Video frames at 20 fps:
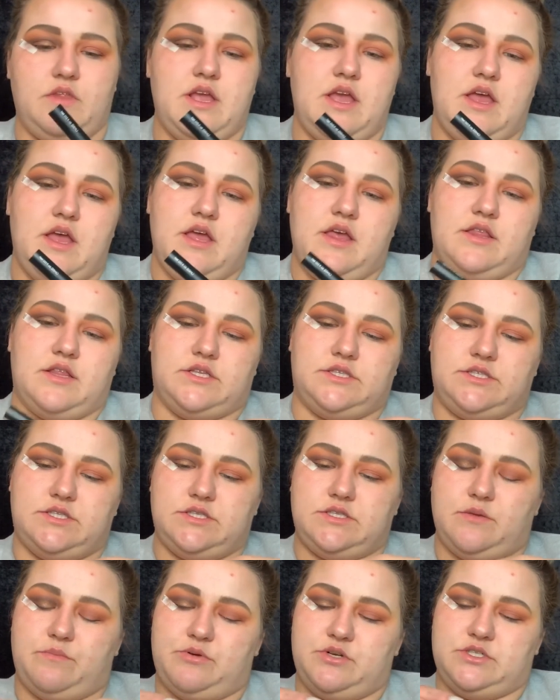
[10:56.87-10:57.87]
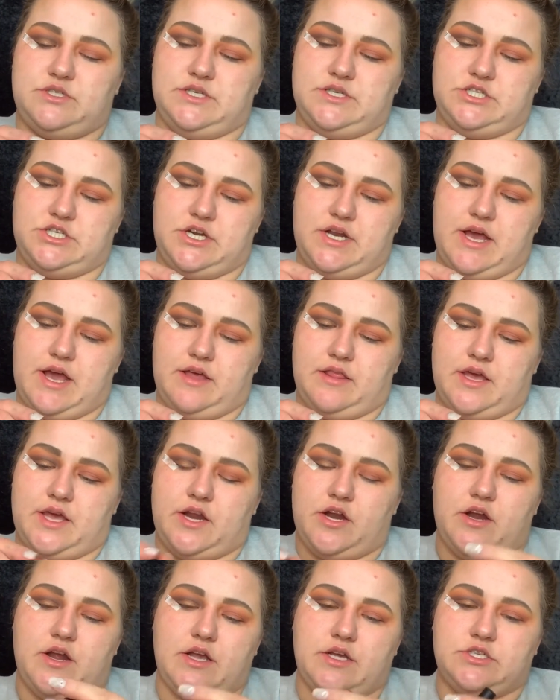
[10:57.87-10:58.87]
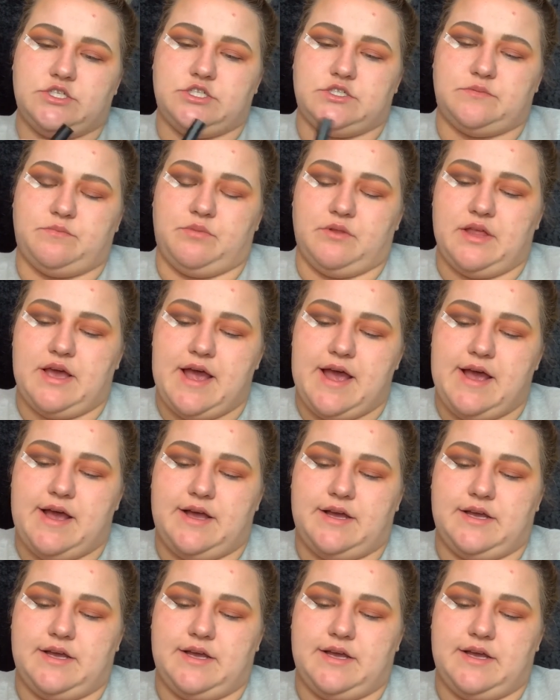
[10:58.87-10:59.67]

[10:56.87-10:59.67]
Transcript: This is the Precision eyeliner in just black.